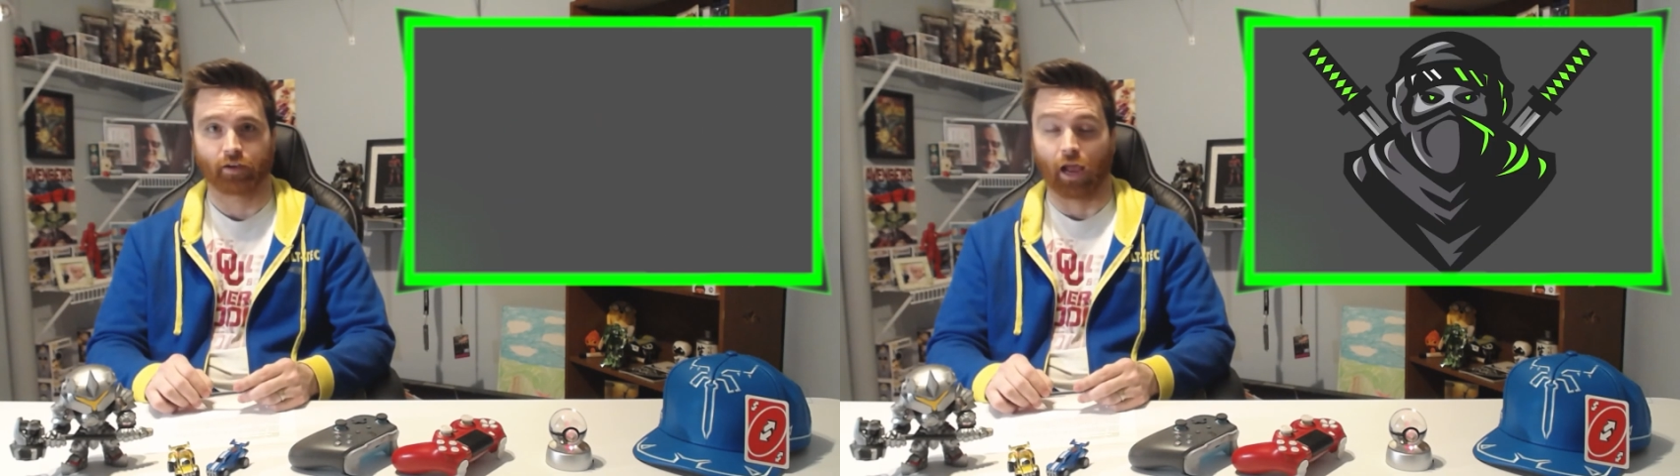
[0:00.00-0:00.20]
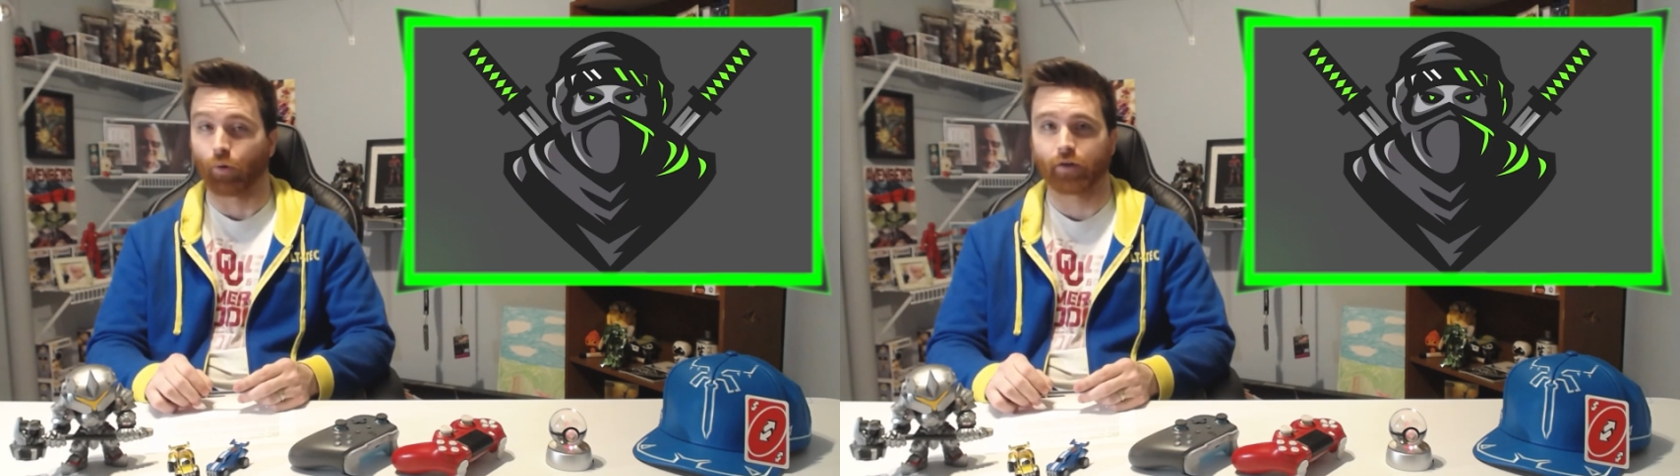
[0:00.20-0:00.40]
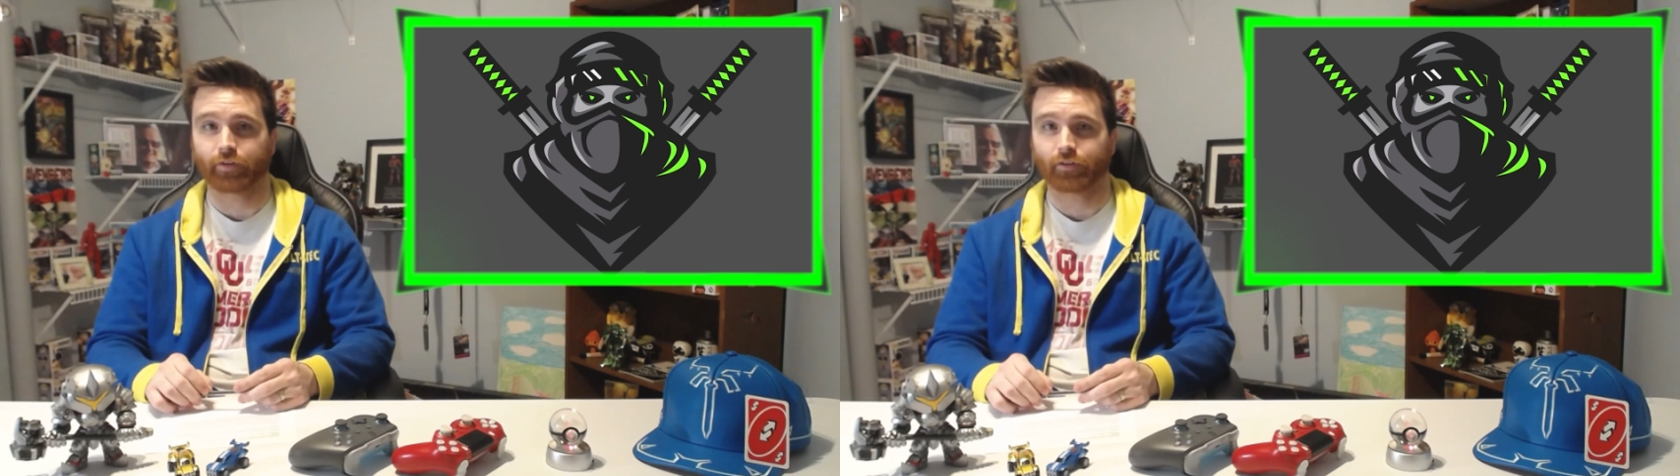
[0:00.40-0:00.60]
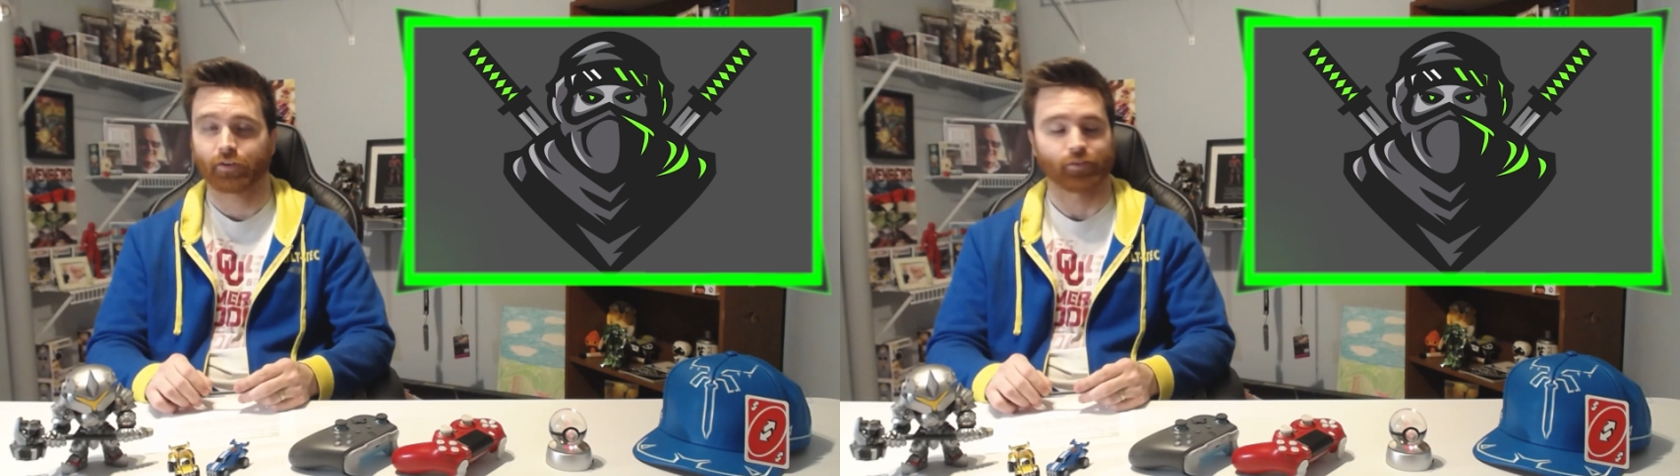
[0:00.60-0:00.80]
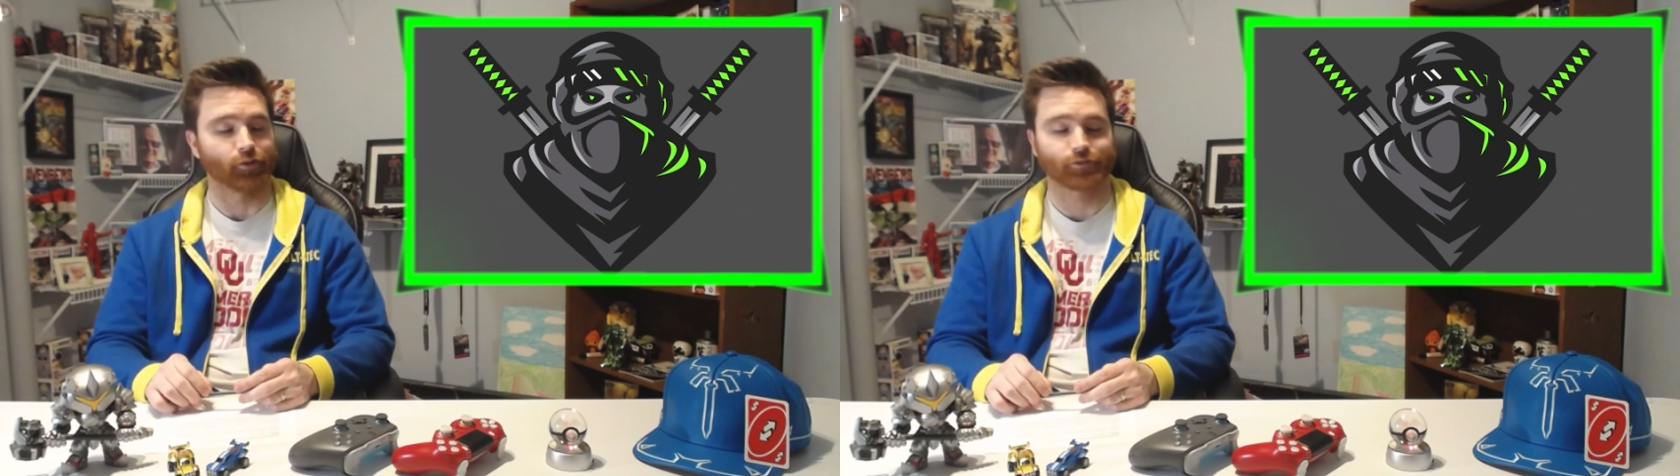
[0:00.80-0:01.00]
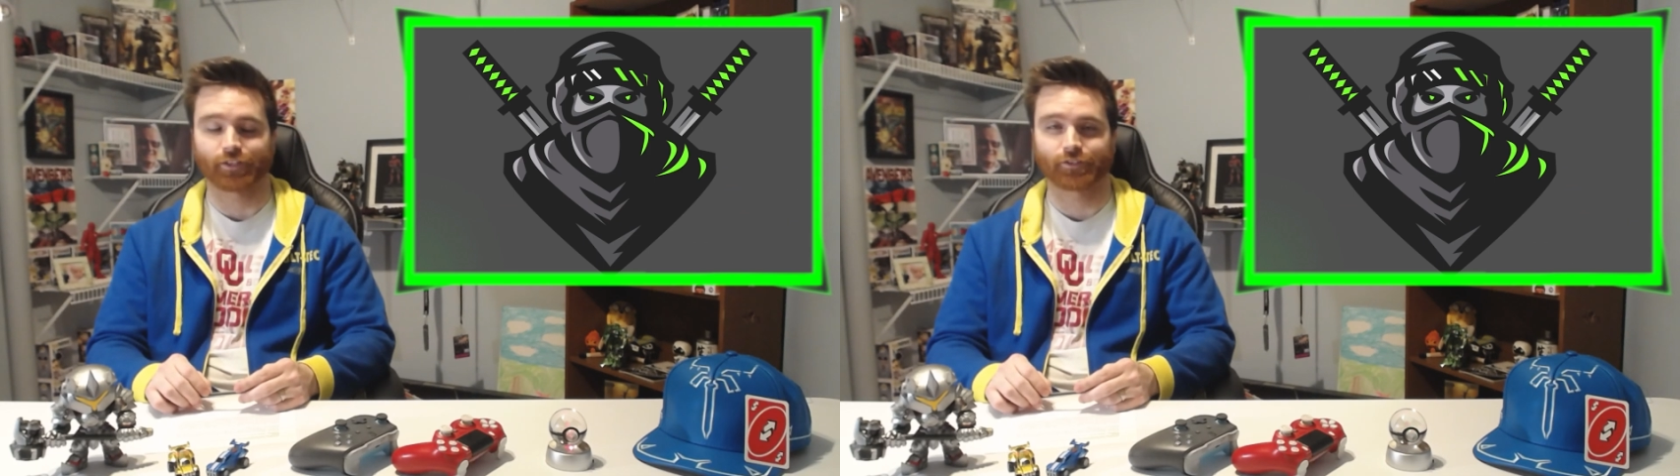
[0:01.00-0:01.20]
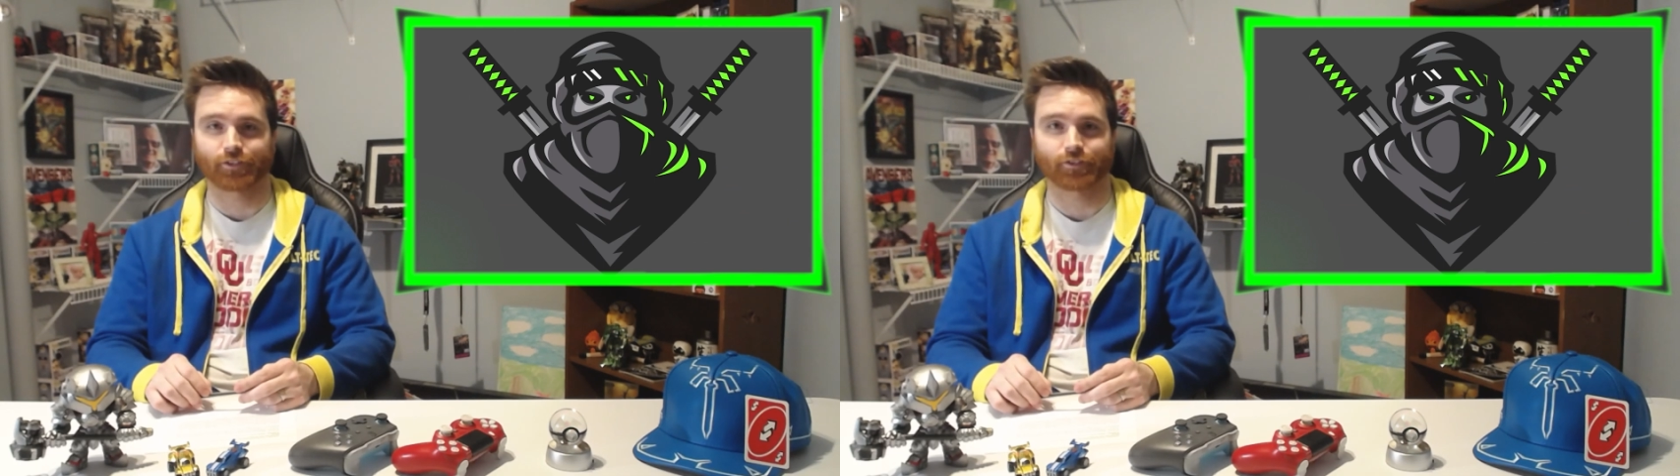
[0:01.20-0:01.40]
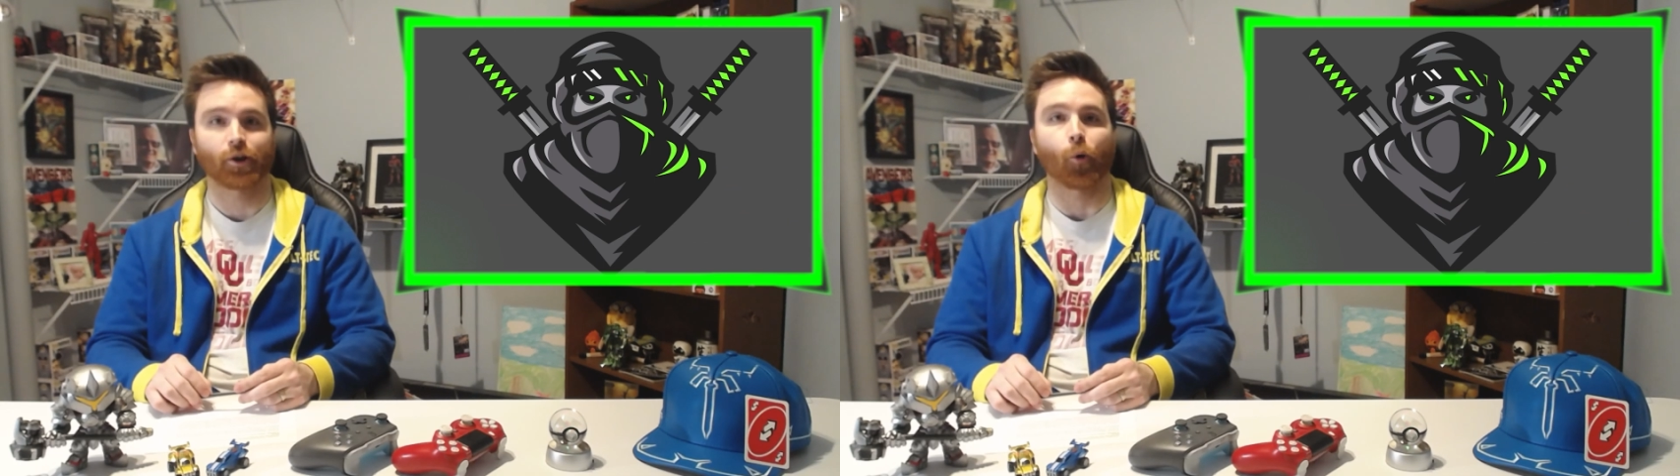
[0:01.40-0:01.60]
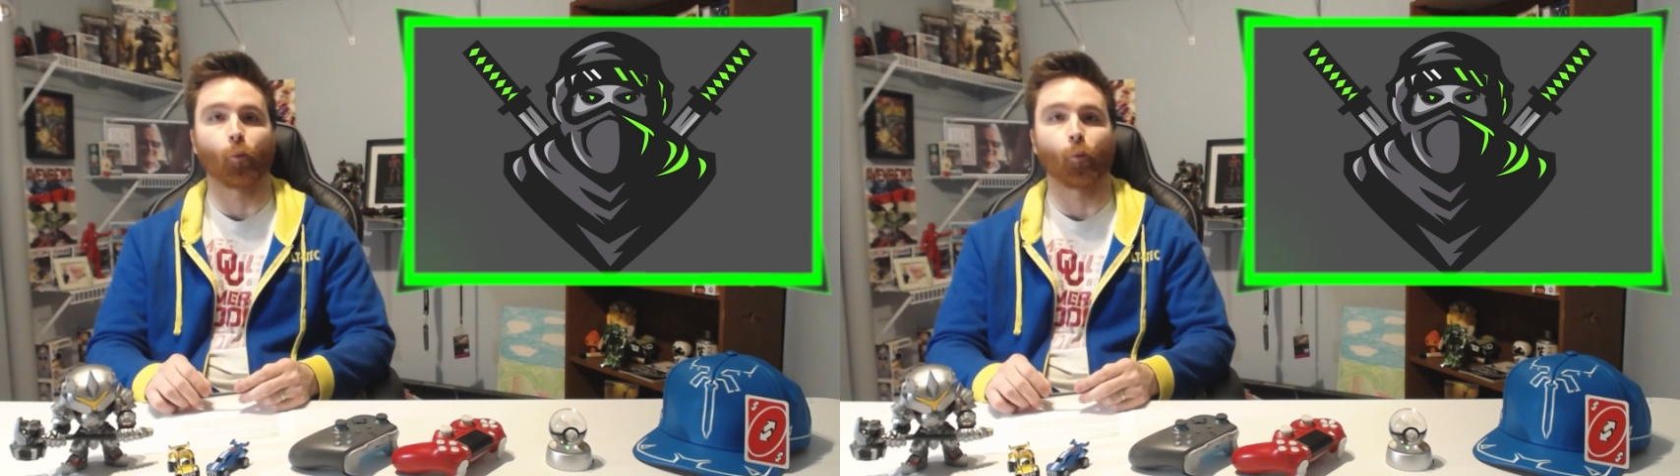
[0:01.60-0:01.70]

However, those Ninjas,